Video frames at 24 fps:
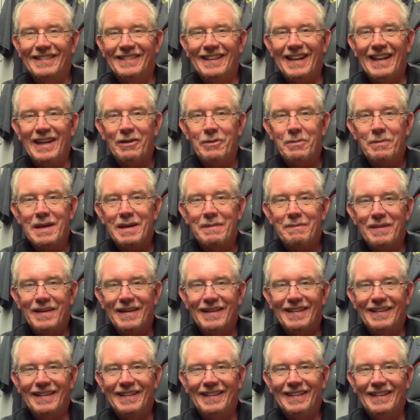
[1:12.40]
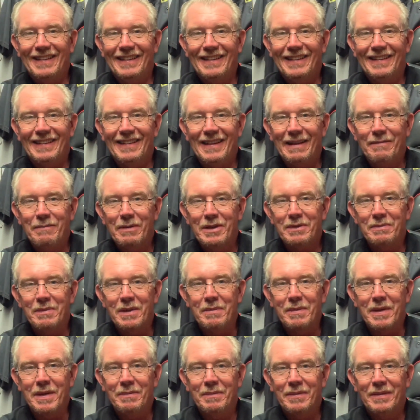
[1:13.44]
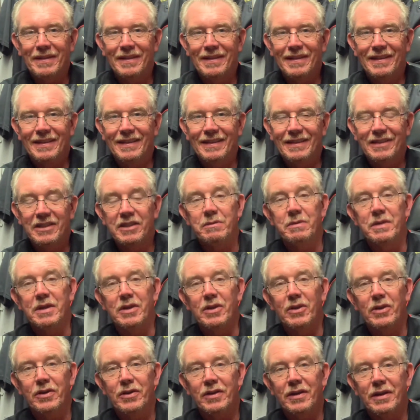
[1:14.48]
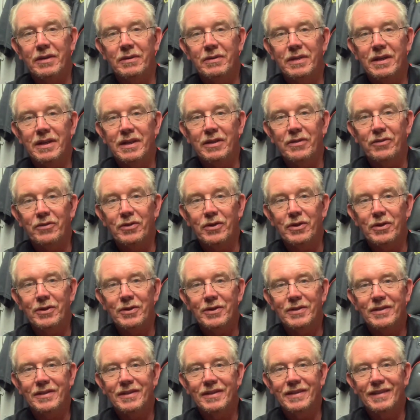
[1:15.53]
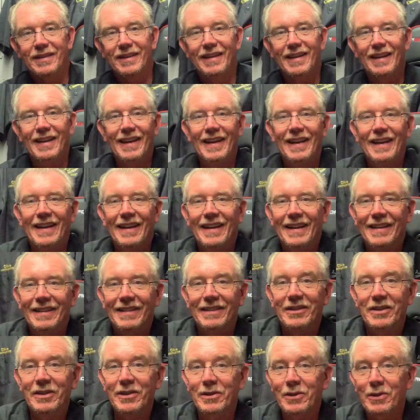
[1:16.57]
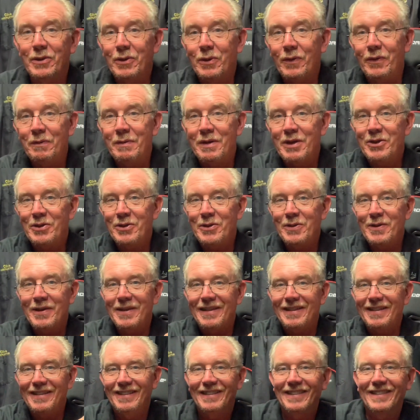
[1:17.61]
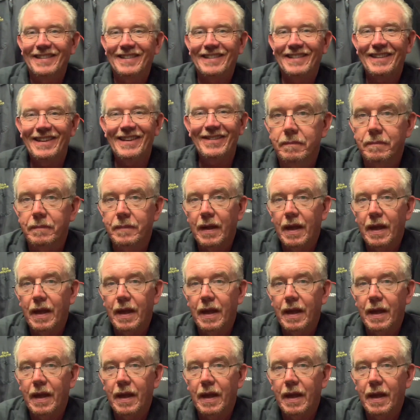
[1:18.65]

Hello, Mum. I miss my mum. She's been gone now nearly 3 years. She's looking over my shoulder. There we are.